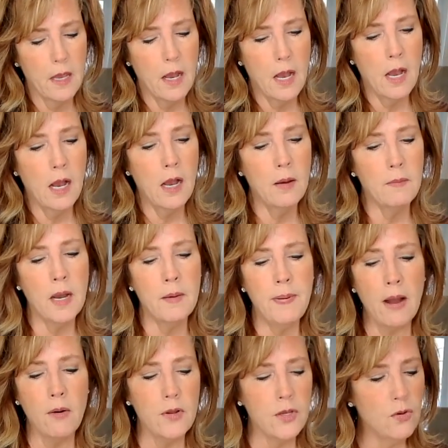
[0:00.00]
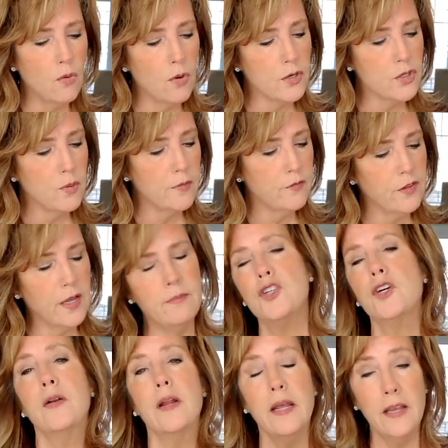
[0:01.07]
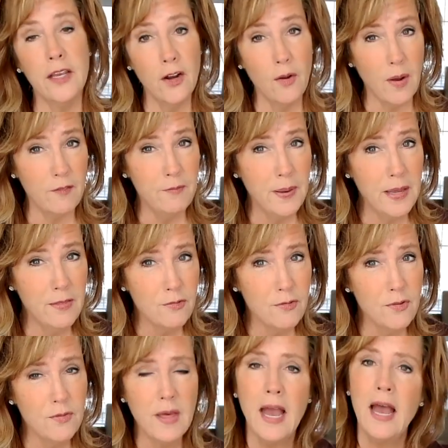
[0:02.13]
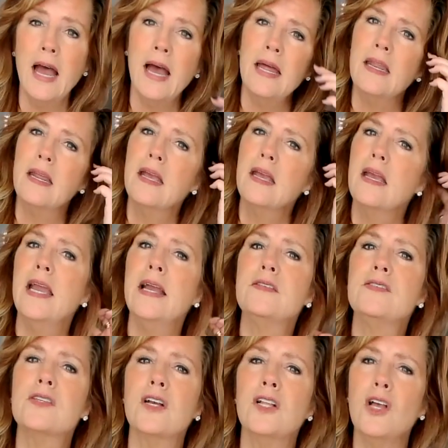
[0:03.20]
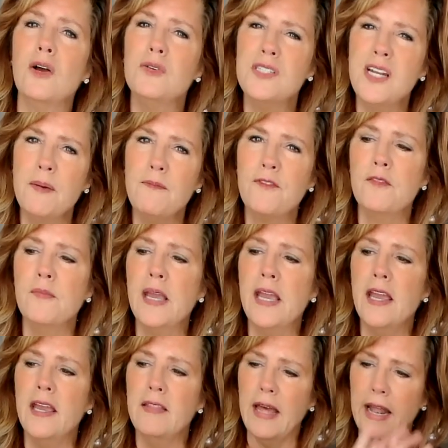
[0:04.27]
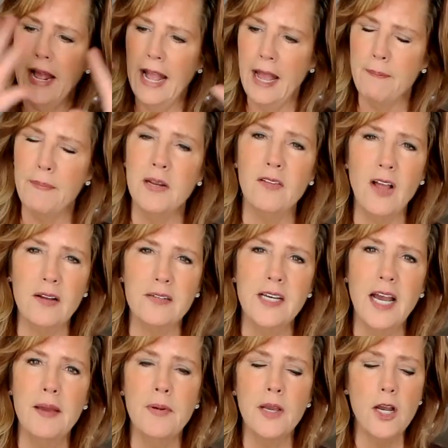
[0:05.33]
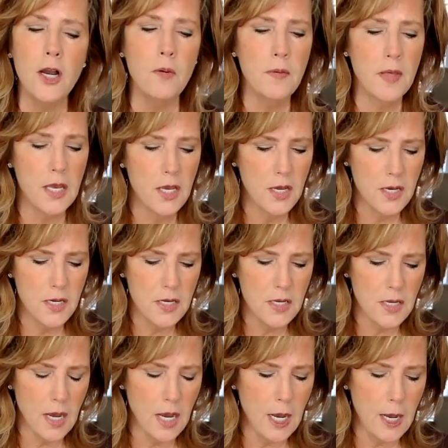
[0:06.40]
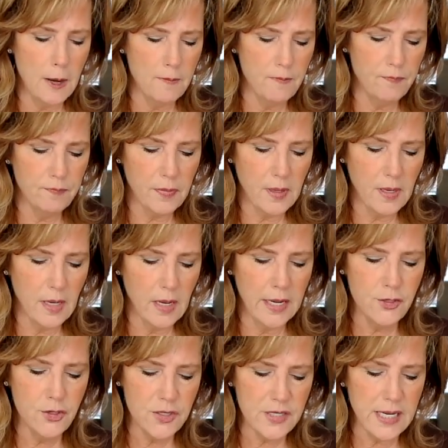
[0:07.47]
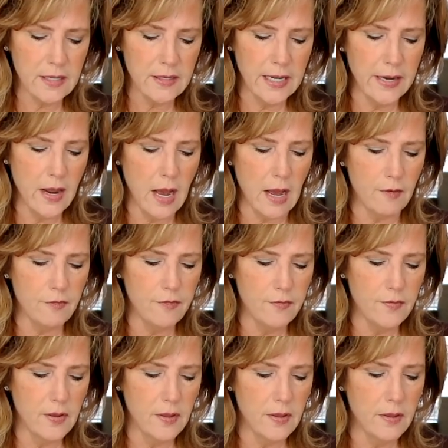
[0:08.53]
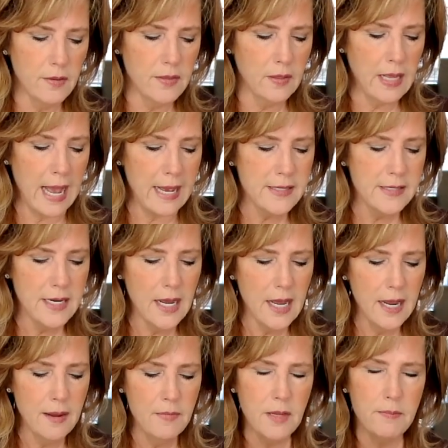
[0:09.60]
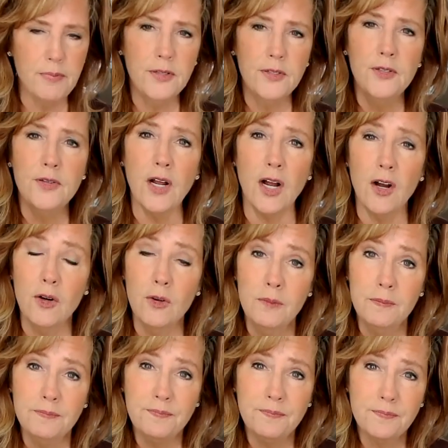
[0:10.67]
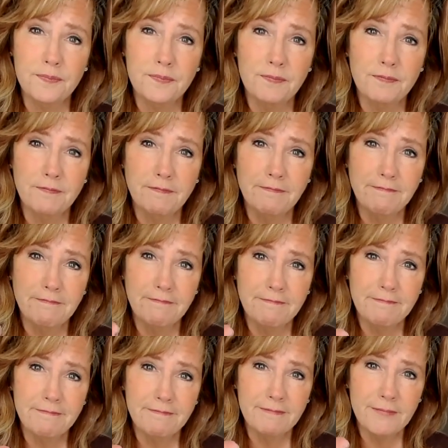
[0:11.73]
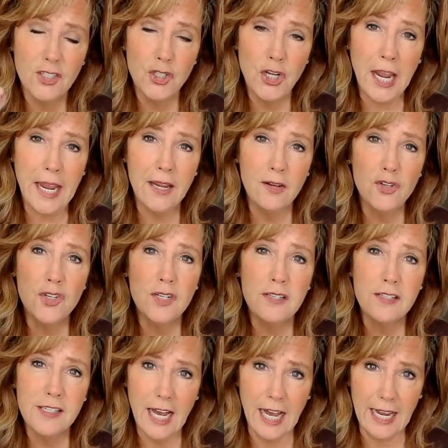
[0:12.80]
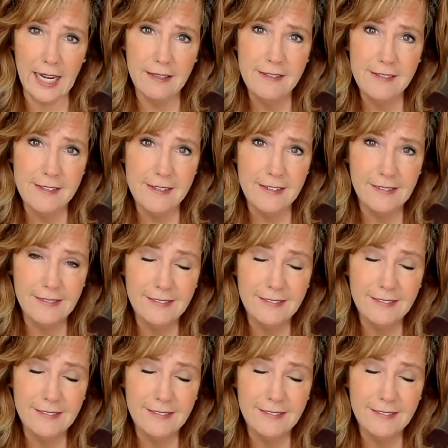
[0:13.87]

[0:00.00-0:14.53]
um, about your twin flame journey. You know, I've been through that. It's closed up for me. That happened a long time ago. Um, interestingly enough, the last time that Pluto changed signs,